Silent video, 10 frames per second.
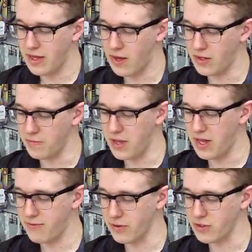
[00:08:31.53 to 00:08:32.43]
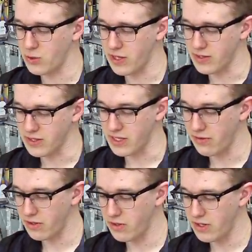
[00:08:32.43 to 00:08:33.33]
out in May for two thousand
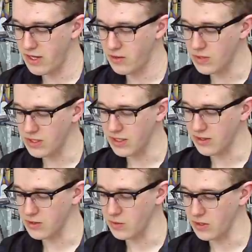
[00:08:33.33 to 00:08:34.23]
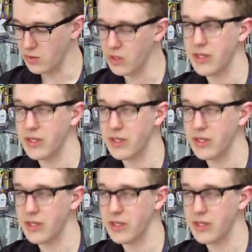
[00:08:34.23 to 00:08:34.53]
seven hundred yen, which again looks really cool.